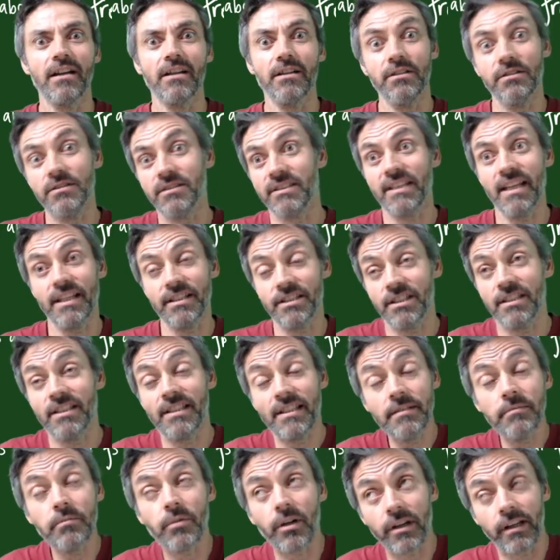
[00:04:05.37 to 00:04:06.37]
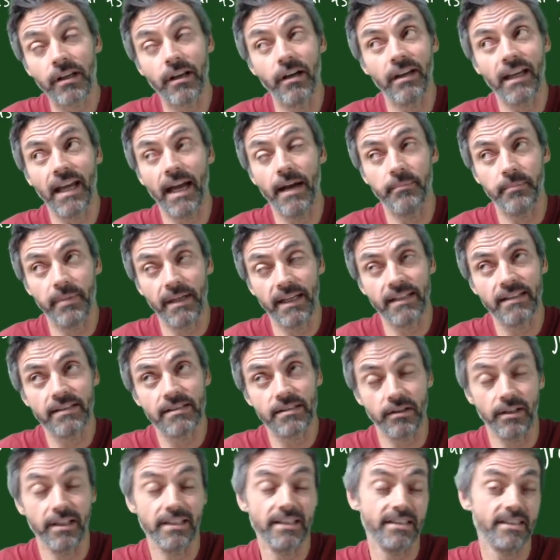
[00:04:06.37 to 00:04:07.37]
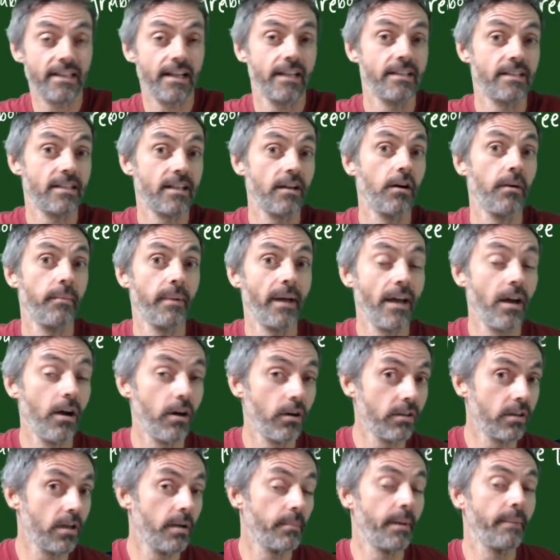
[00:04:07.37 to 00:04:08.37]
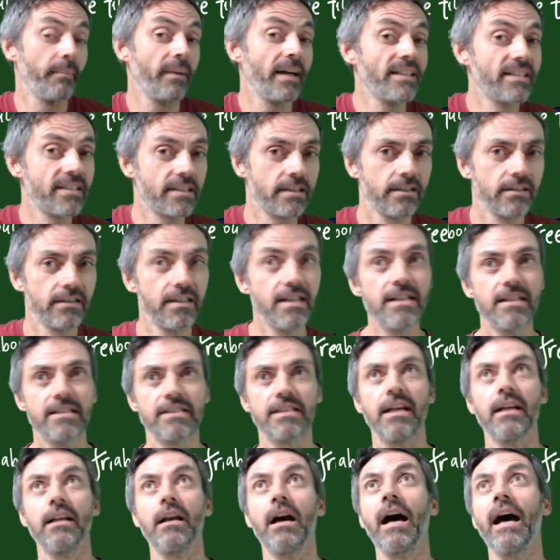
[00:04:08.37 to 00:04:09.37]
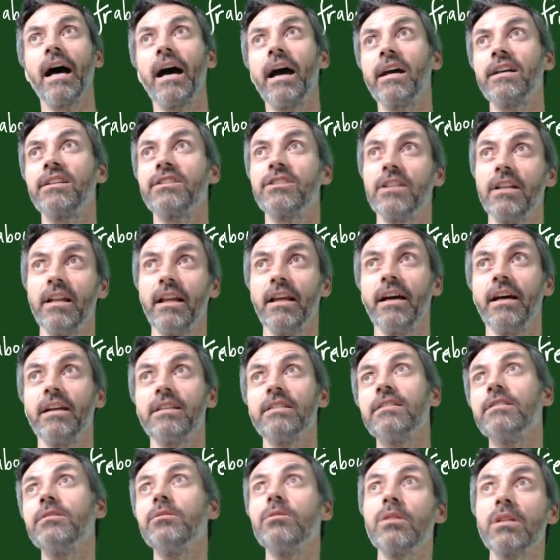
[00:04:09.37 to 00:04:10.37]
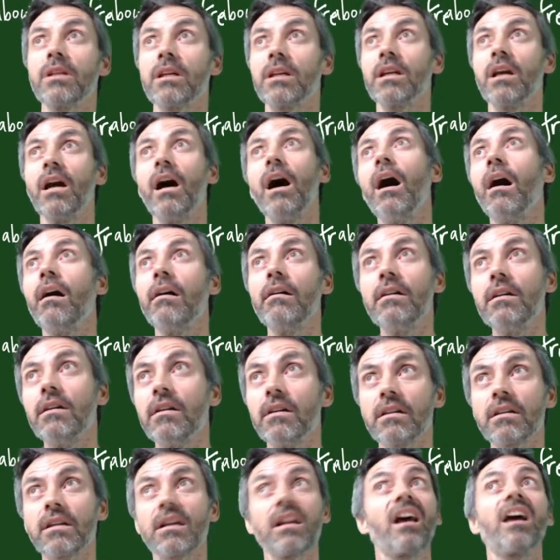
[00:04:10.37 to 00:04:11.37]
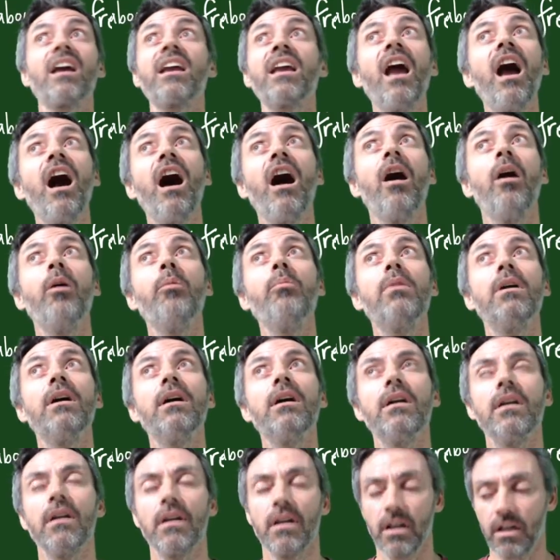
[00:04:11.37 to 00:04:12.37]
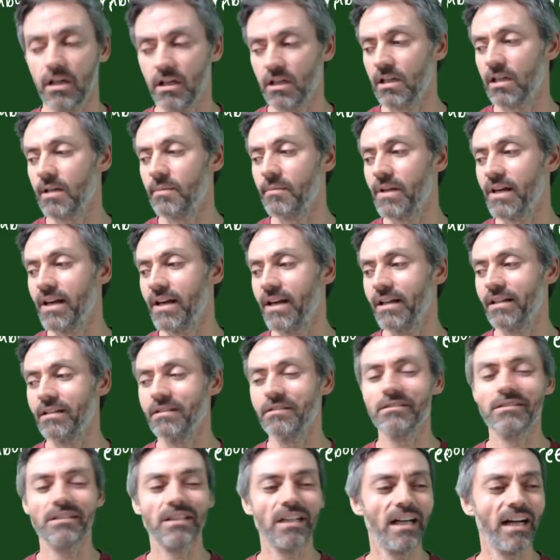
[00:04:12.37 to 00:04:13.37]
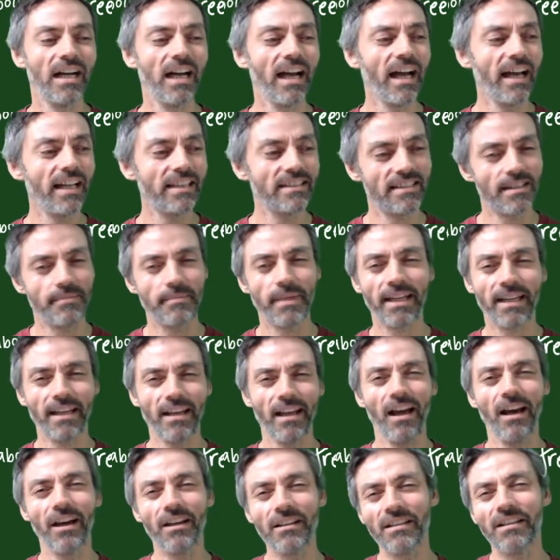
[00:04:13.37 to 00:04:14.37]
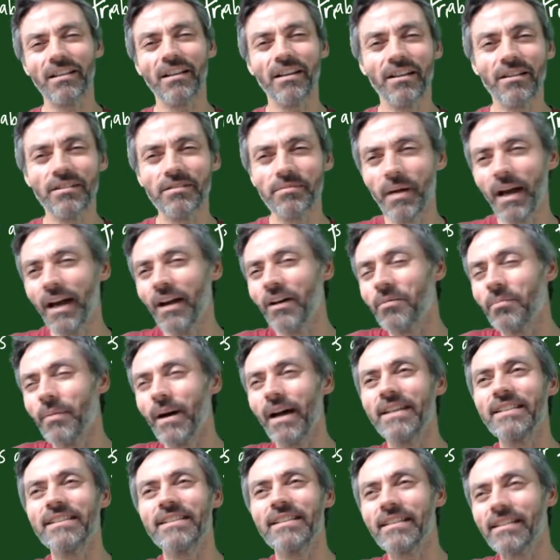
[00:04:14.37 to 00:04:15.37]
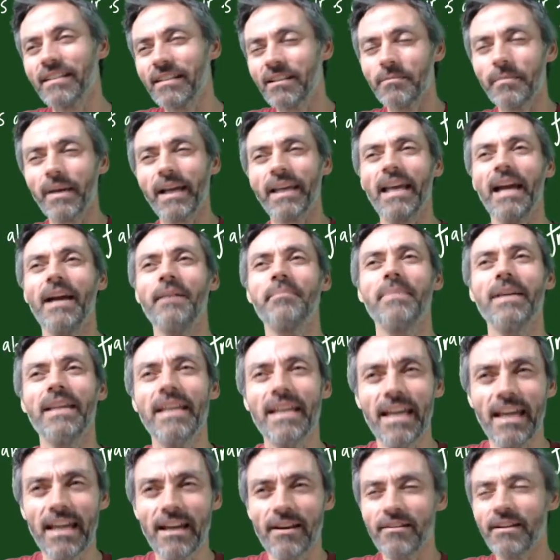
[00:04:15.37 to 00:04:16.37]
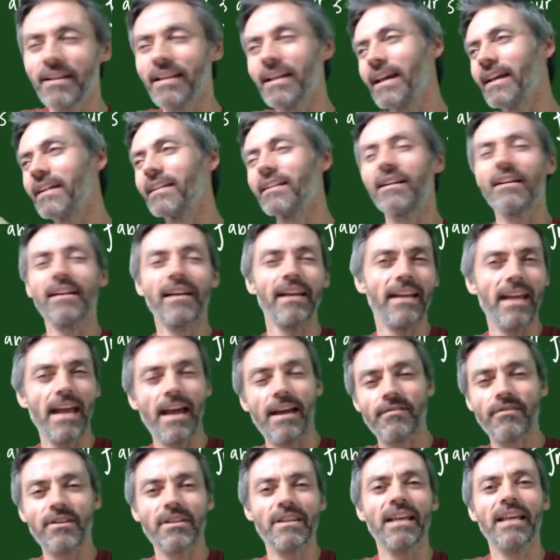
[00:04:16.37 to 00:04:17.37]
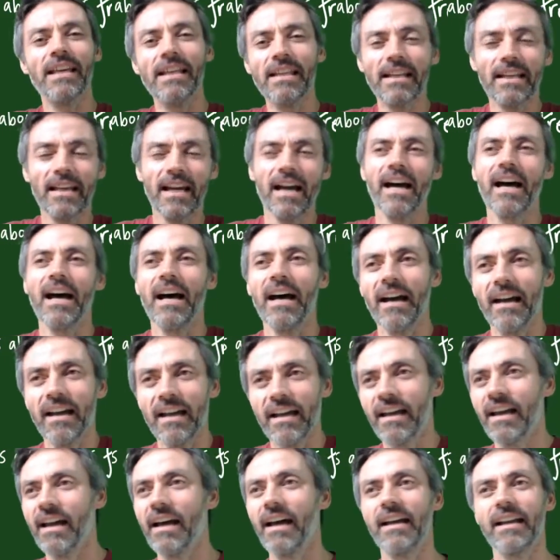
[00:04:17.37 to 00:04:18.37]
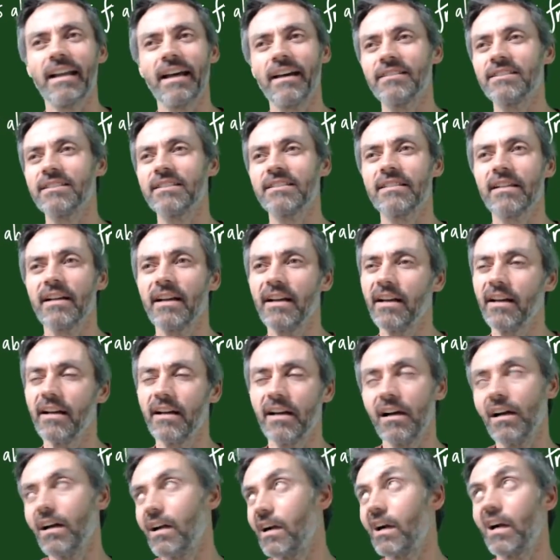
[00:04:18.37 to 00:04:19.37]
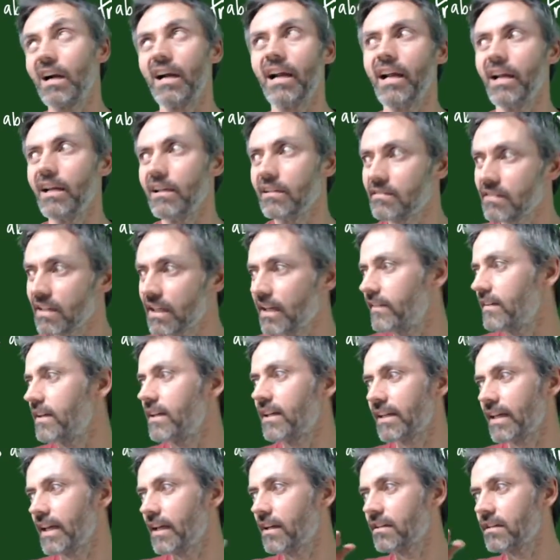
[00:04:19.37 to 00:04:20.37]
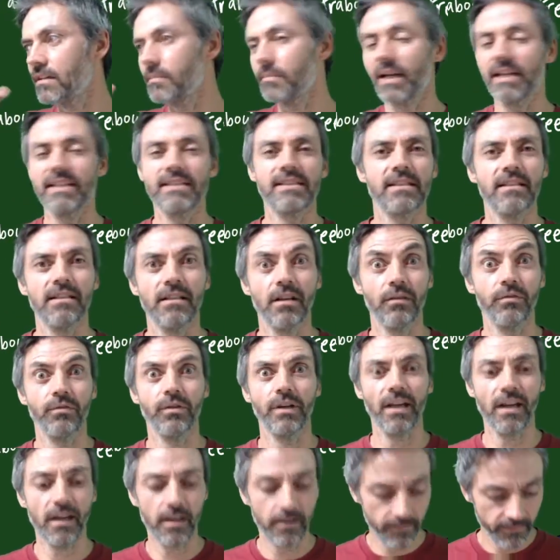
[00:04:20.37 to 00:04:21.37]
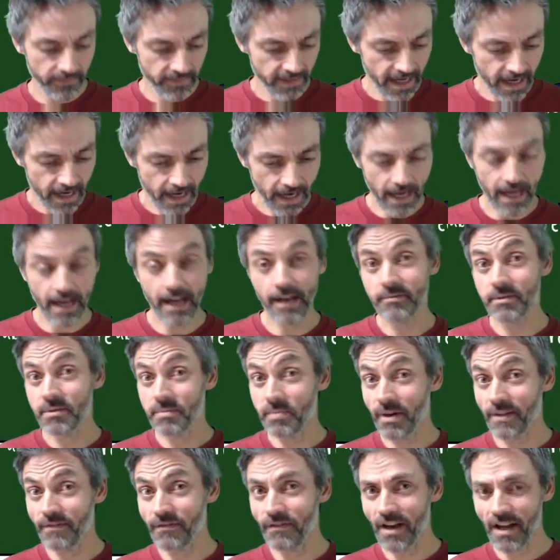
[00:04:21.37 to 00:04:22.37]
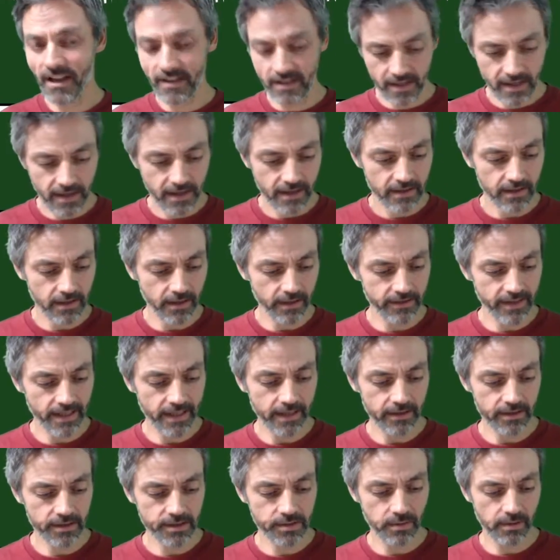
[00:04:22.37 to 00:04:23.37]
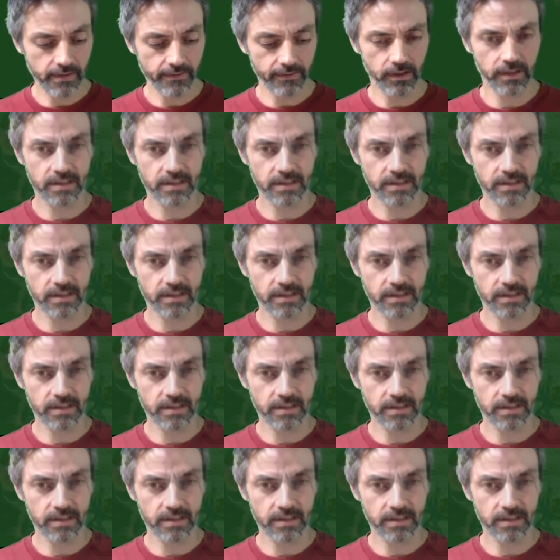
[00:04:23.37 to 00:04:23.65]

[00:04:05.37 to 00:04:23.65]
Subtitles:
who said she didn't want to go camping, so I decided to go on my own on my bicycle, said, I do want to go. Can I come? And I'm like, what? Am I going to unload my whole bicycle and my camping gear and get everything in the car? And I was just like, all right, whatever, get on the bicycle, off we go. It was pretty fun, though the hills were very